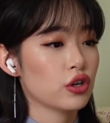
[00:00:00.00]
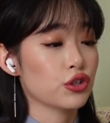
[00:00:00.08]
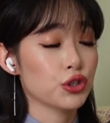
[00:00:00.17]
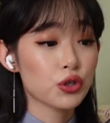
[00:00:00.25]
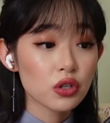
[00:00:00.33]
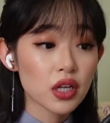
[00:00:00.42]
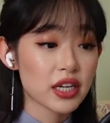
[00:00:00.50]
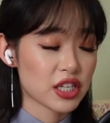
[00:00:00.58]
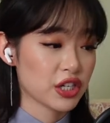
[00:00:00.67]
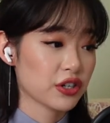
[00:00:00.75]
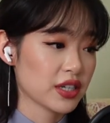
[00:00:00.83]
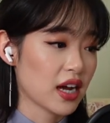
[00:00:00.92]

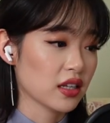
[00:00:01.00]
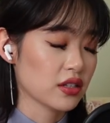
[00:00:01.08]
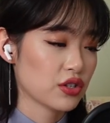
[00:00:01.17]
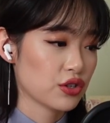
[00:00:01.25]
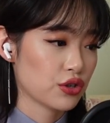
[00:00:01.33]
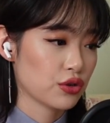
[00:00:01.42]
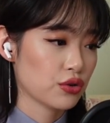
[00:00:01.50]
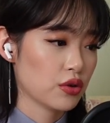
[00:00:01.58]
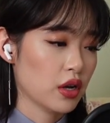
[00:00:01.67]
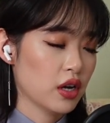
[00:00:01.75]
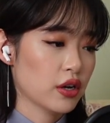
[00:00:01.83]
utilizing your talents to